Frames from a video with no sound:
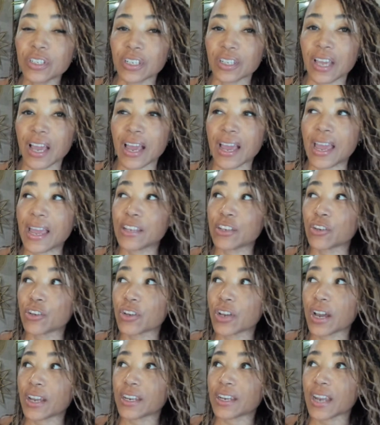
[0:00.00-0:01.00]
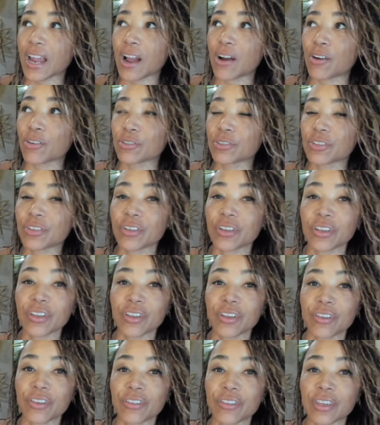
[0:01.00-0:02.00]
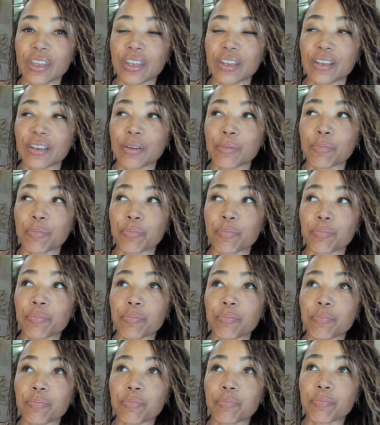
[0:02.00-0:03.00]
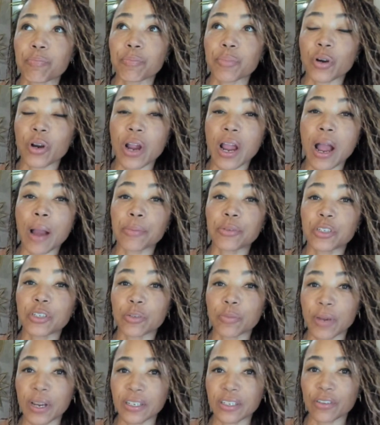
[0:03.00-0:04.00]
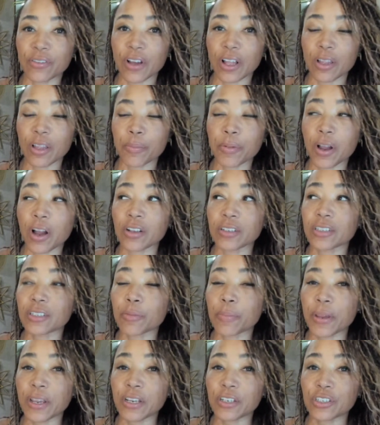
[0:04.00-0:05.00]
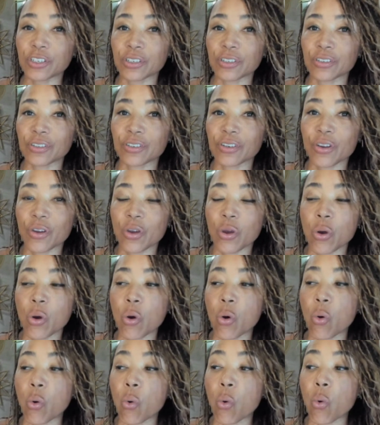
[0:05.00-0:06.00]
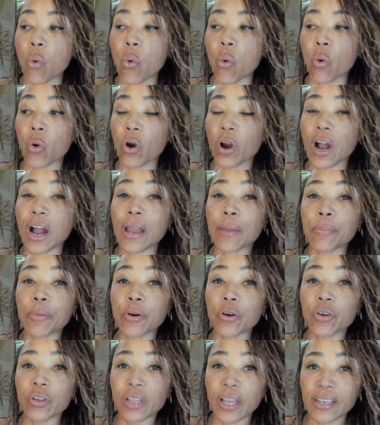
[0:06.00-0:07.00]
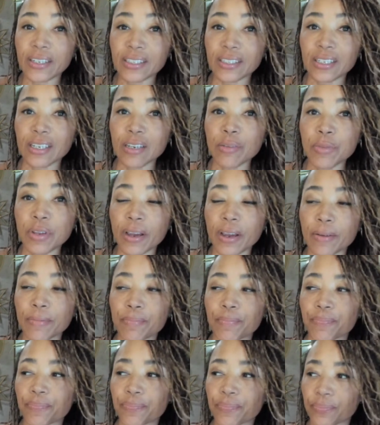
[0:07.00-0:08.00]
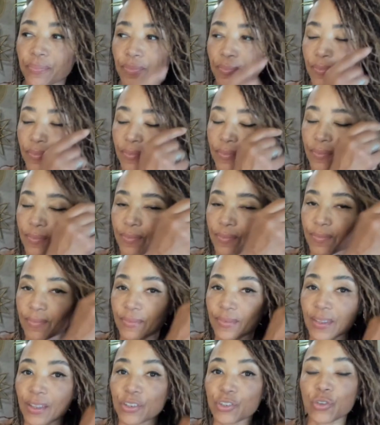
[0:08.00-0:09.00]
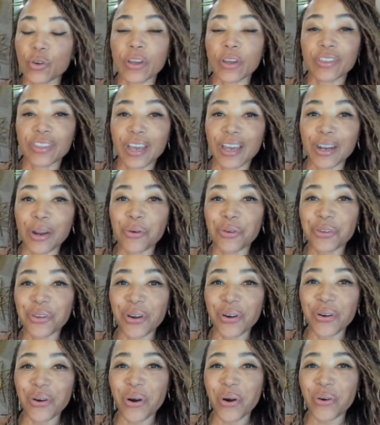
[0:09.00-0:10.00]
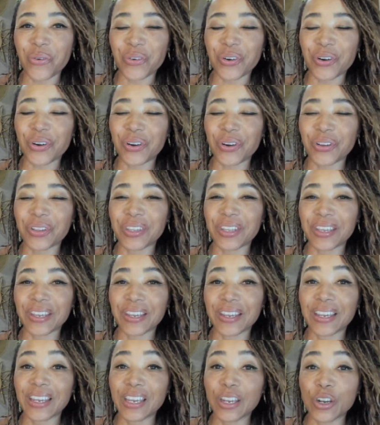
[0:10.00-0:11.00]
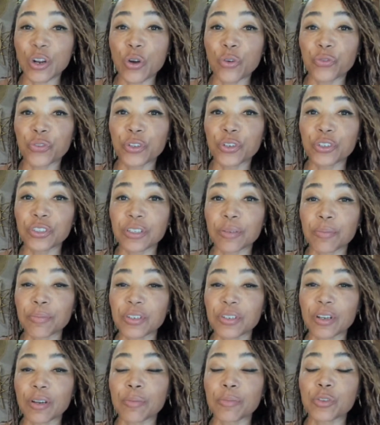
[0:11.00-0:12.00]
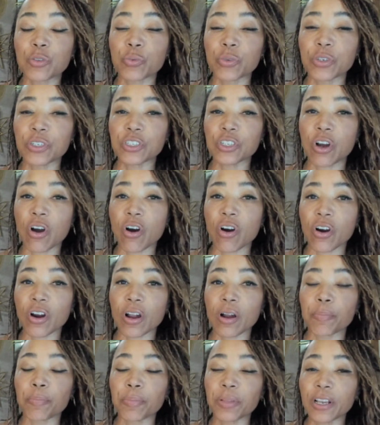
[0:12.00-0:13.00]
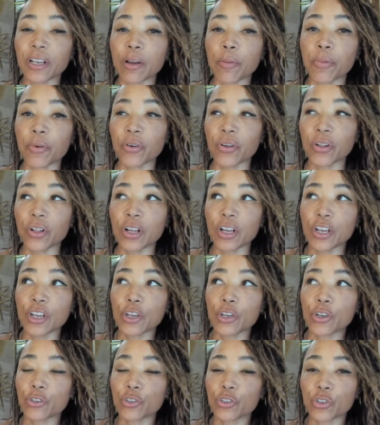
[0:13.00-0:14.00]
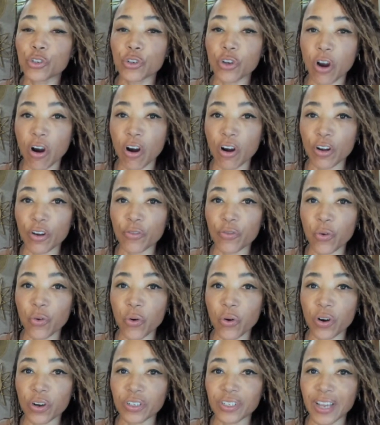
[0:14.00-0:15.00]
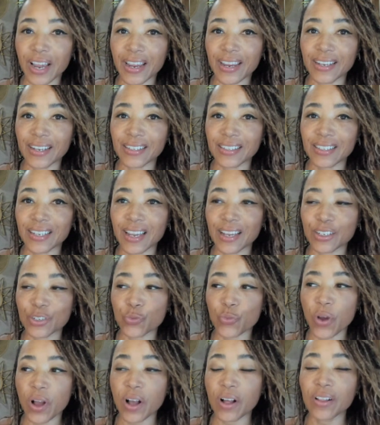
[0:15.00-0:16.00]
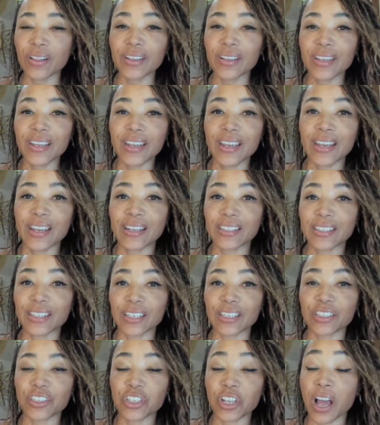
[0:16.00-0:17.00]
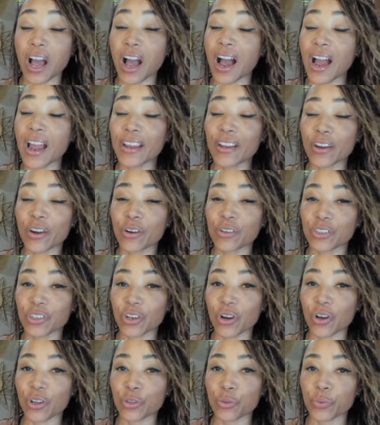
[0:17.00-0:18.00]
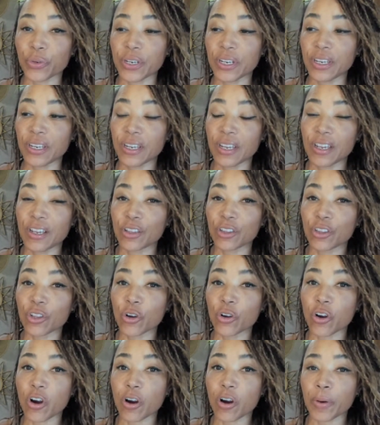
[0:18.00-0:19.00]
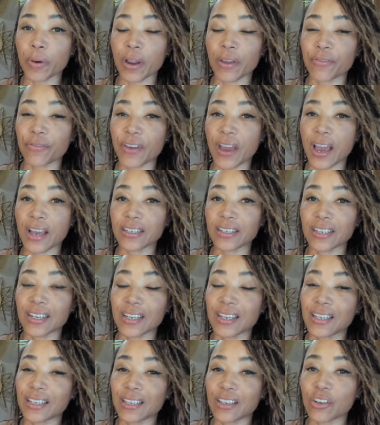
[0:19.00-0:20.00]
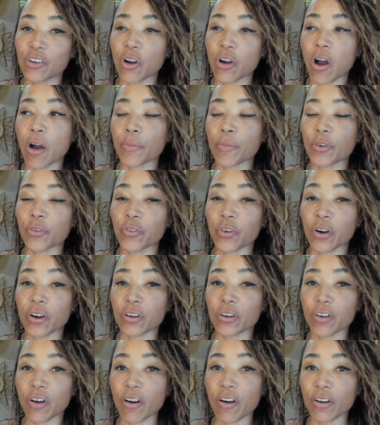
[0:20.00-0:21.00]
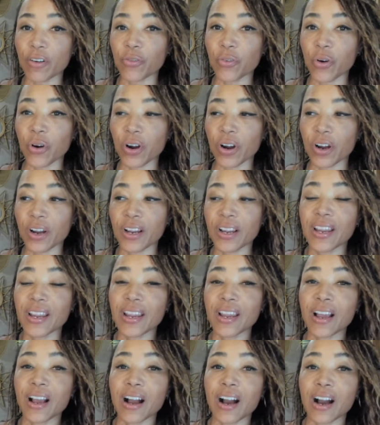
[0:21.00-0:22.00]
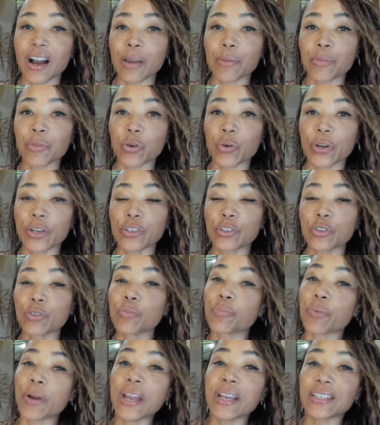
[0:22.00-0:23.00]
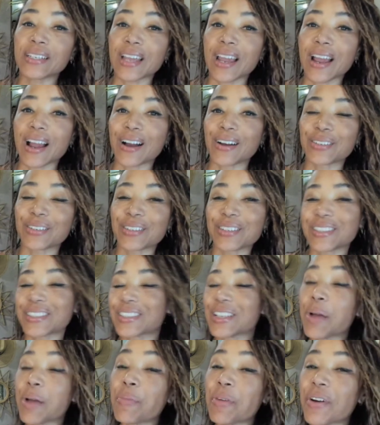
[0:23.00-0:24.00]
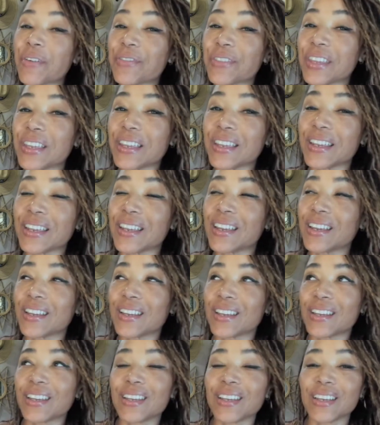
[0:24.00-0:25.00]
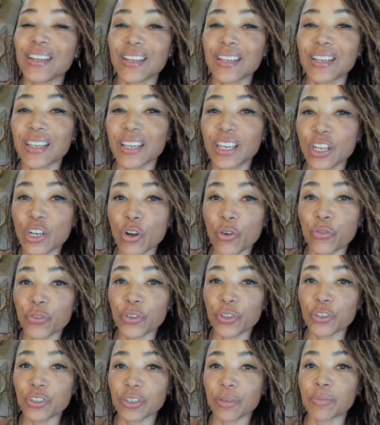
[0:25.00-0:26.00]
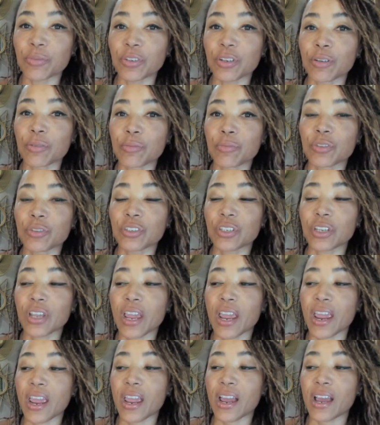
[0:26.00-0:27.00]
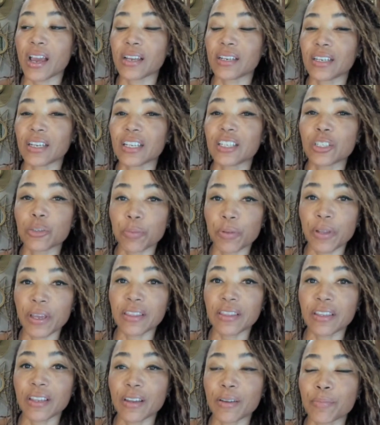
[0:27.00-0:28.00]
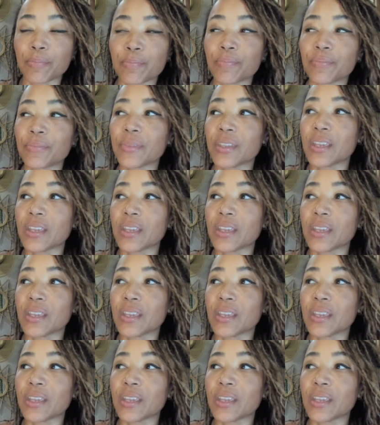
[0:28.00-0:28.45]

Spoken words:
to that and you cut it out, then perhaps you might develop constipation or hypoglycemia. So I thought I would go over the keto flu symptoms, which are applicable to carnivore diets as well. And since I coach all three, low carb, high fat, keto, omnivore, and carnivore, I'm going to break down some of the keto flu symptoms and explain them.